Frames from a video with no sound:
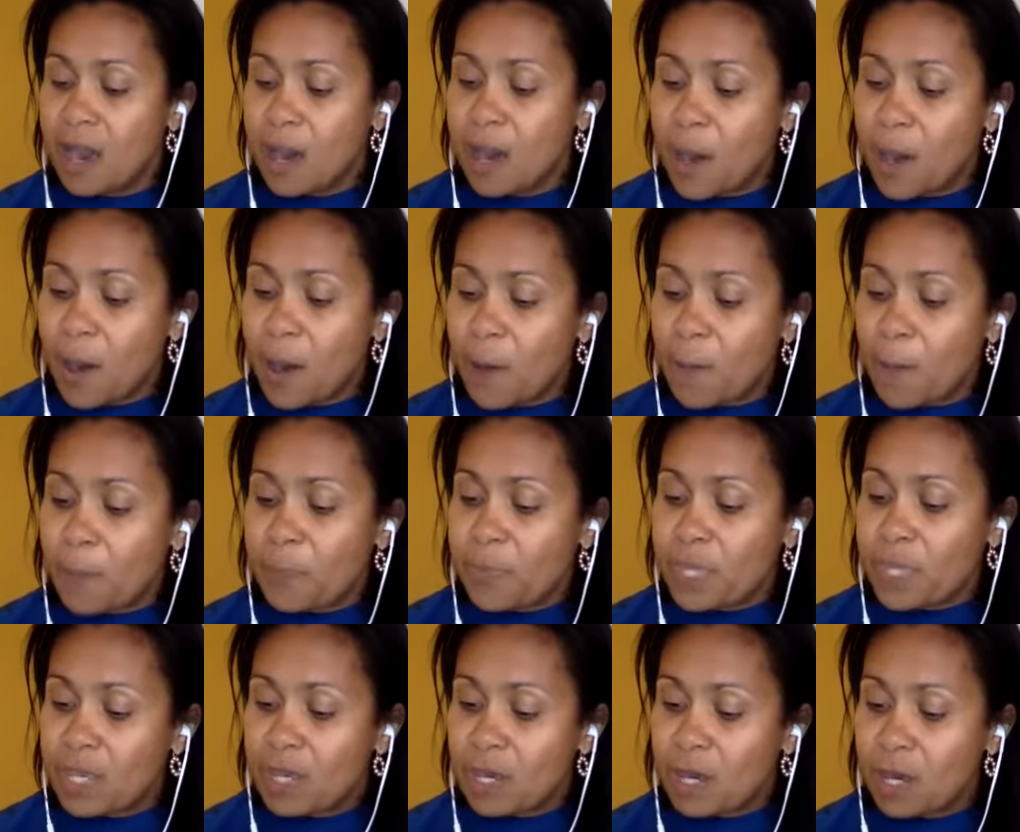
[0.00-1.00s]

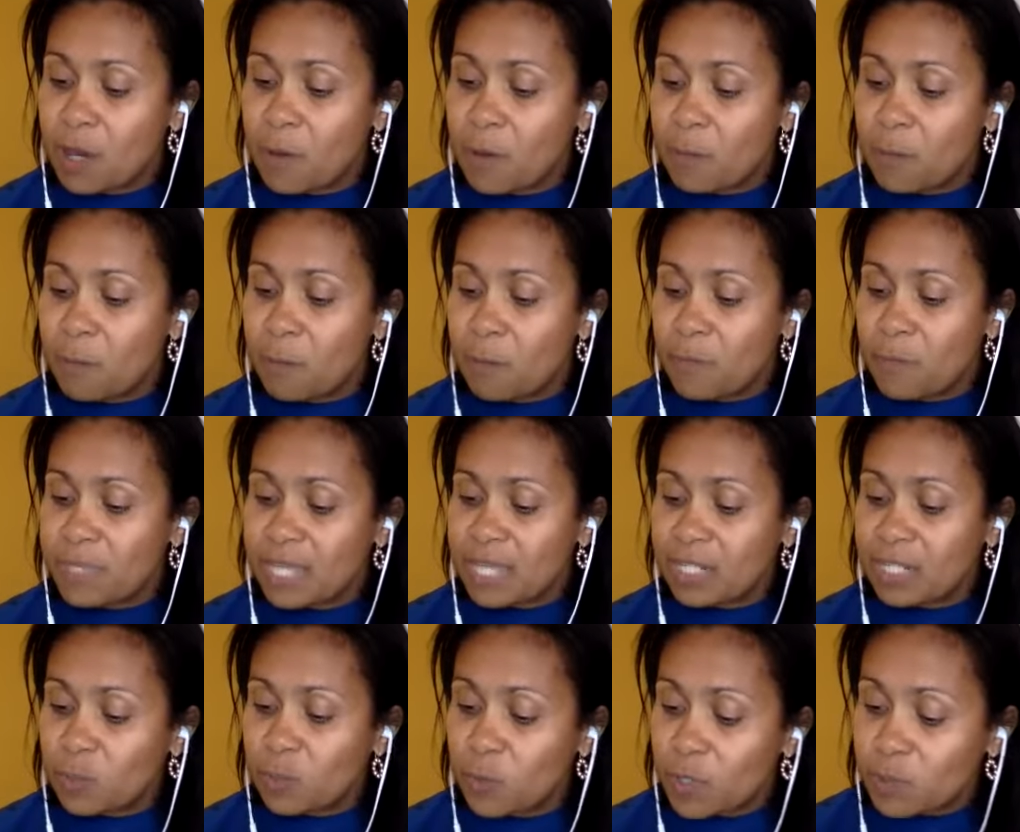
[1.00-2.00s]

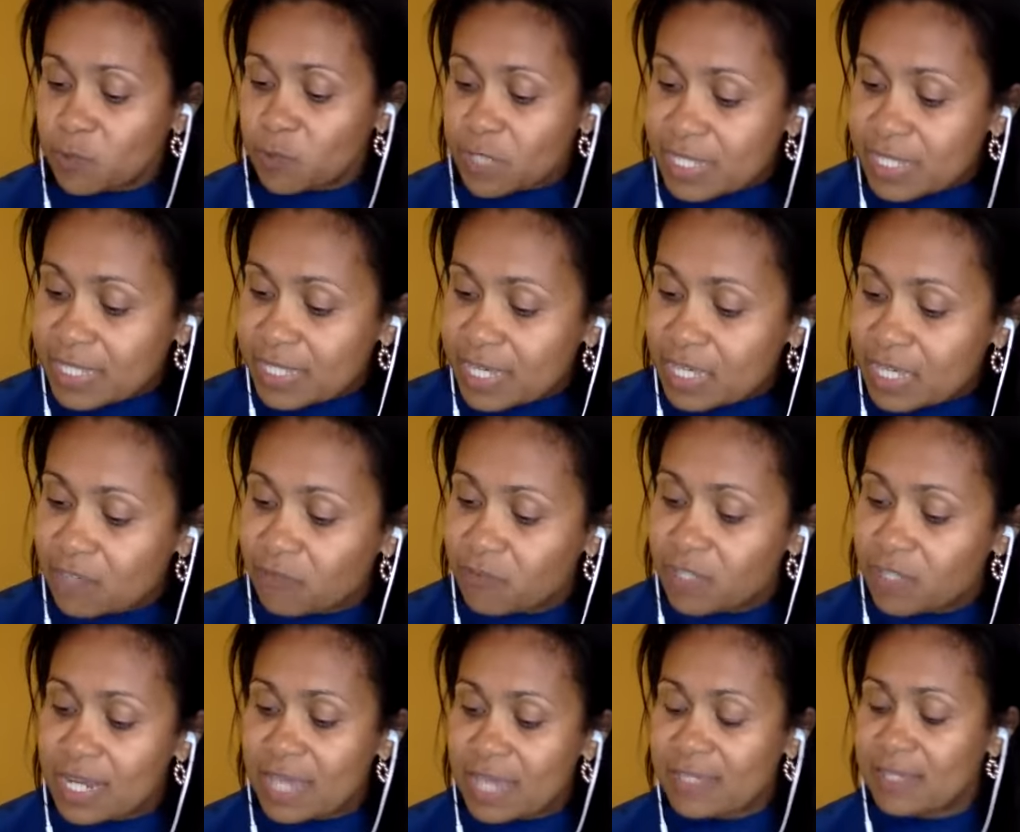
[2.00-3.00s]
that it will receive
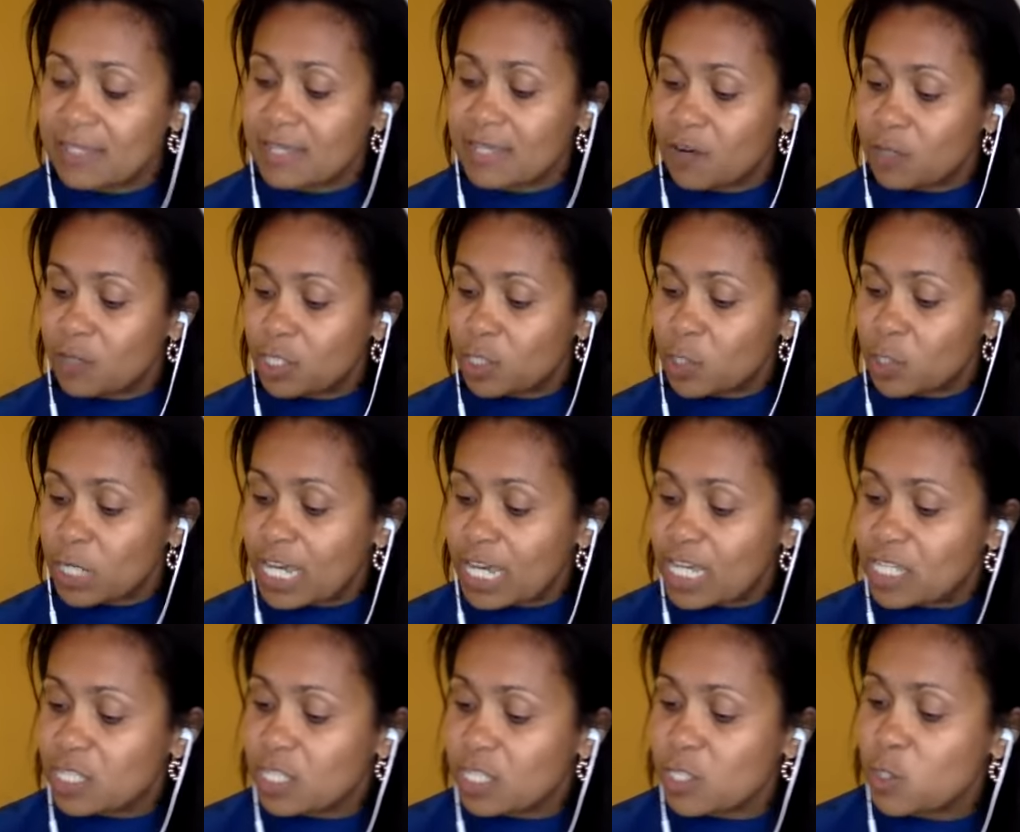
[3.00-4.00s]
the necessary
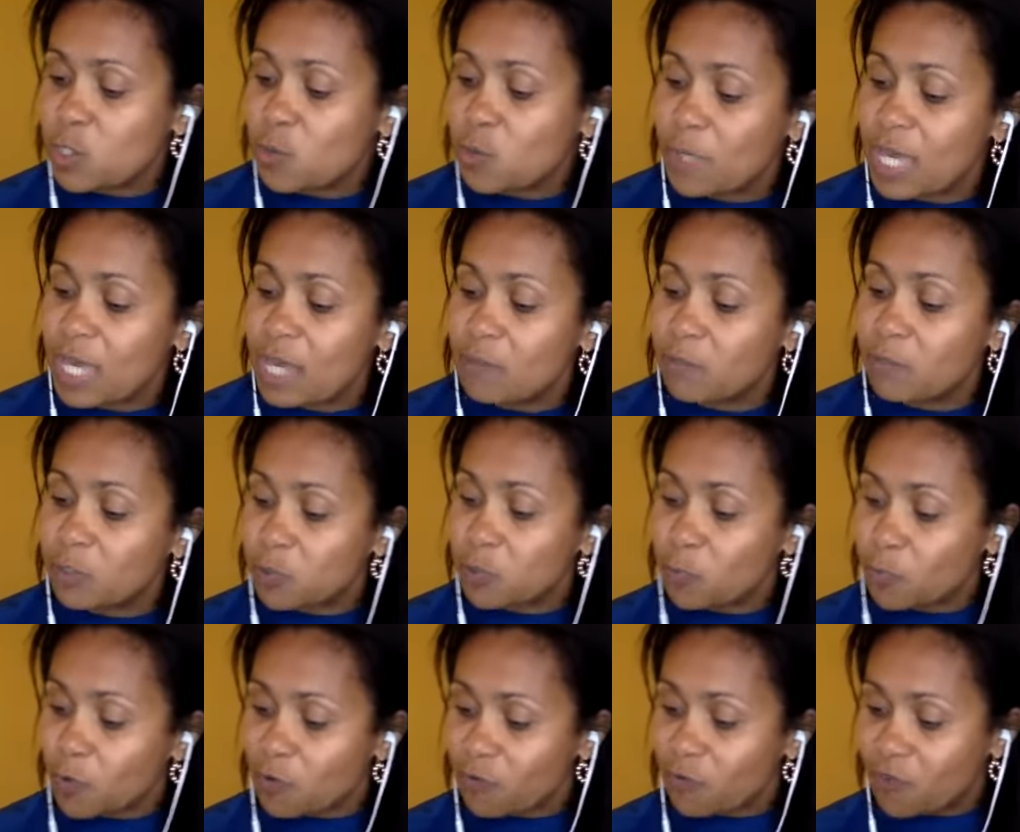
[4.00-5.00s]
donations to be able to
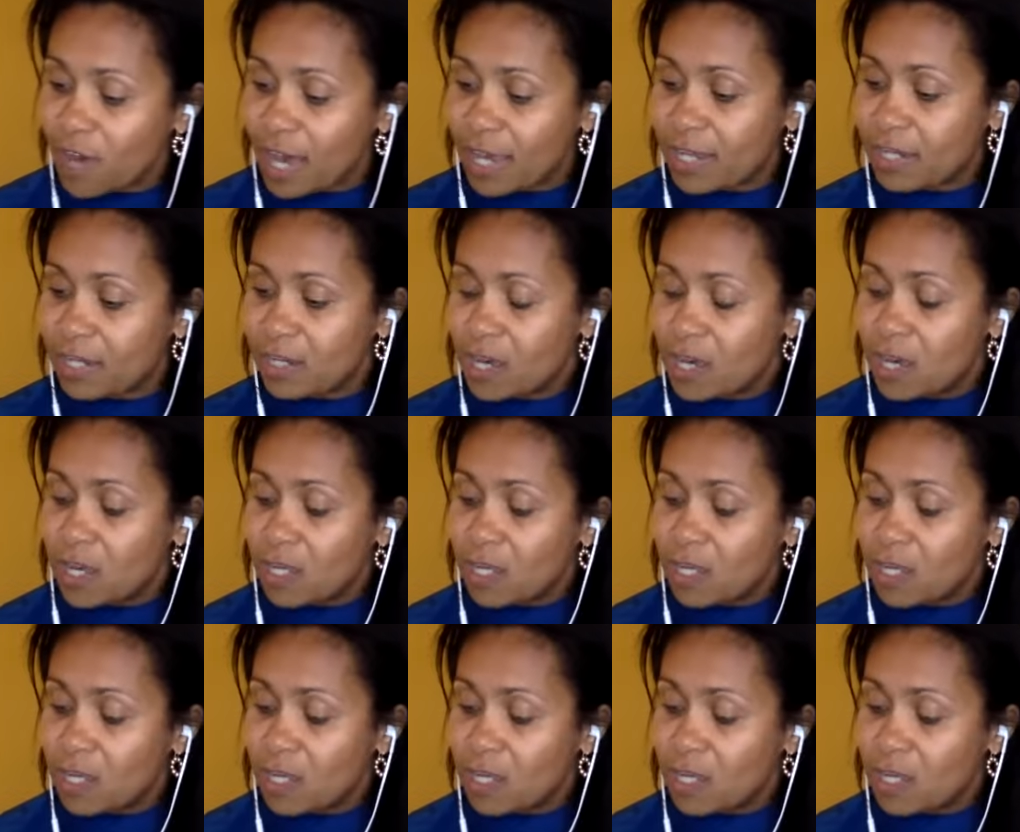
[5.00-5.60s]
provide